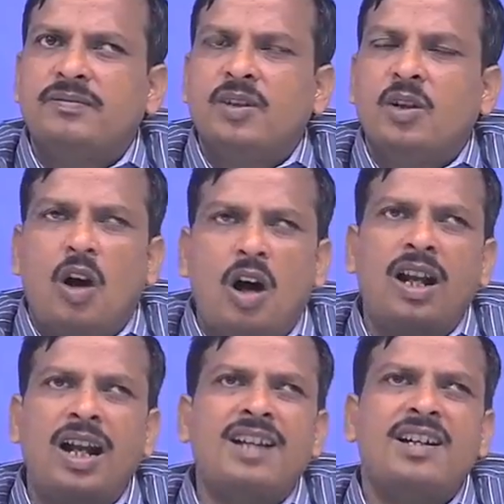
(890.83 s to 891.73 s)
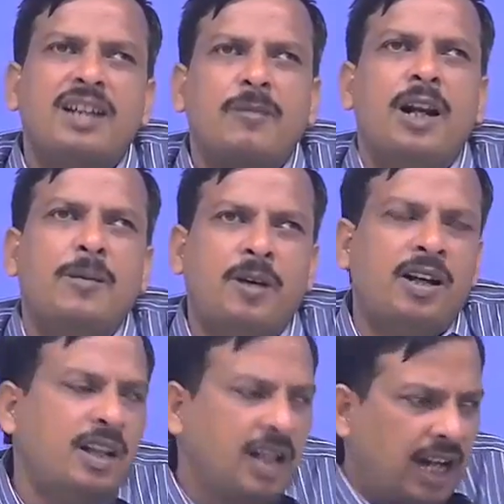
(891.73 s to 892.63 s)
or as a developer
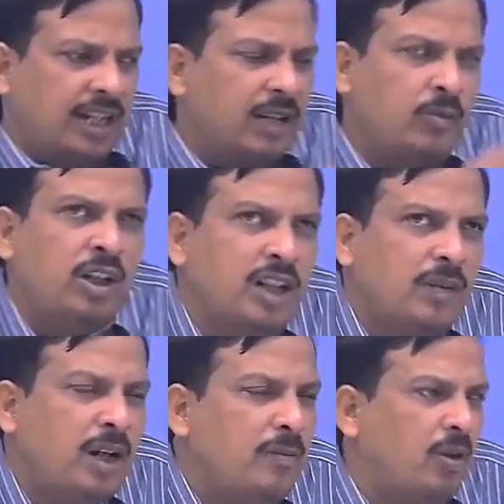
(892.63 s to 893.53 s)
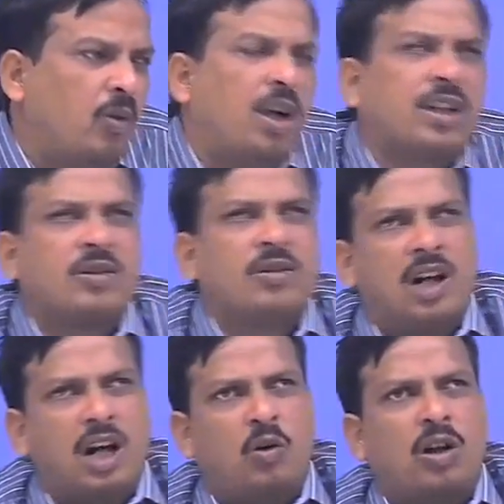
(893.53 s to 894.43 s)
I can monitor my
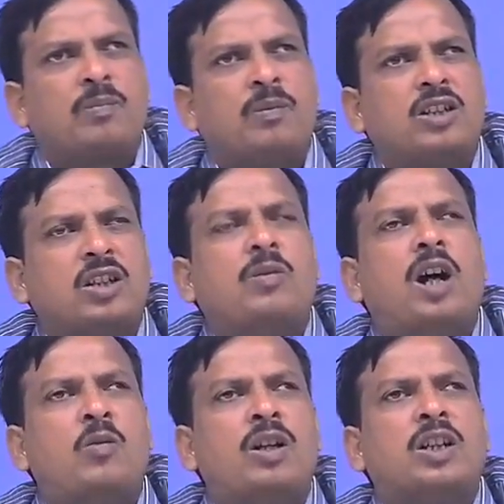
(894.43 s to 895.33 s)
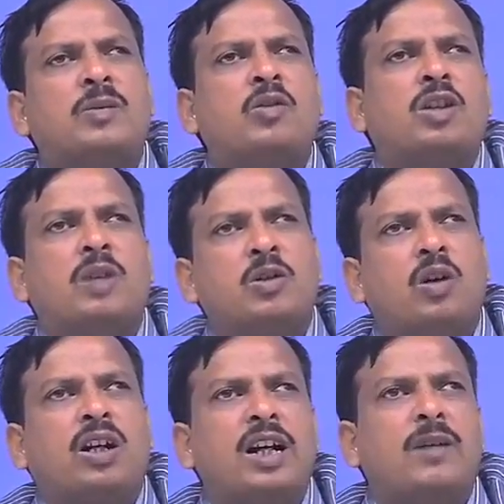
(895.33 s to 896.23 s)
how much amount of my
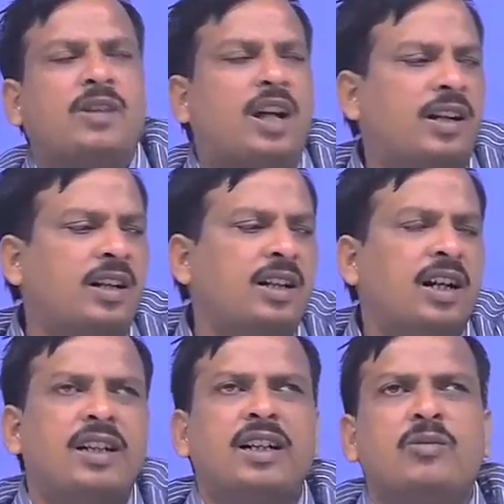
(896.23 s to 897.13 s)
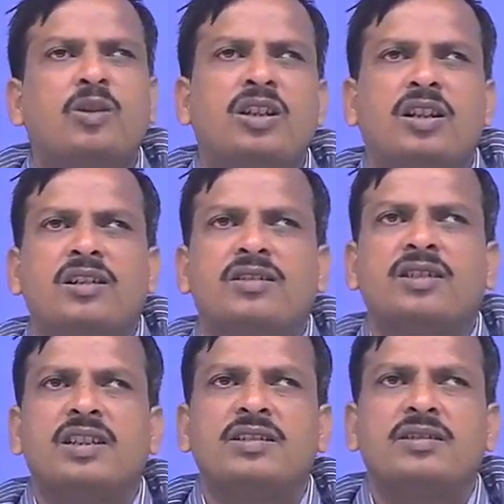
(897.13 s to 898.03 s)
work I have done, I can monitor these
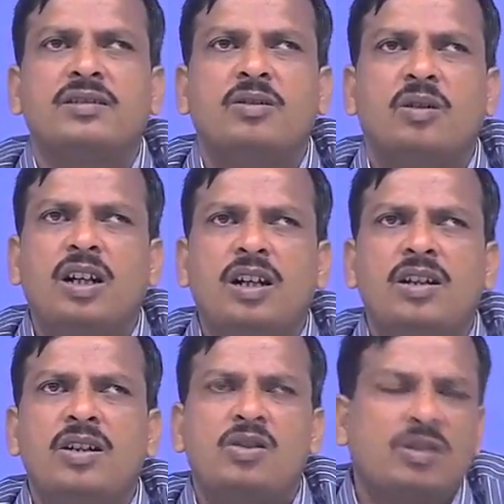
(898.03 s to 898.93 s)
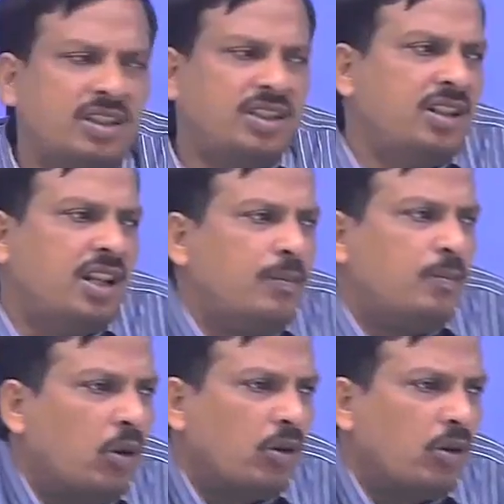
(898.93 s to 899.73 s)
things. Okay. So, this is the report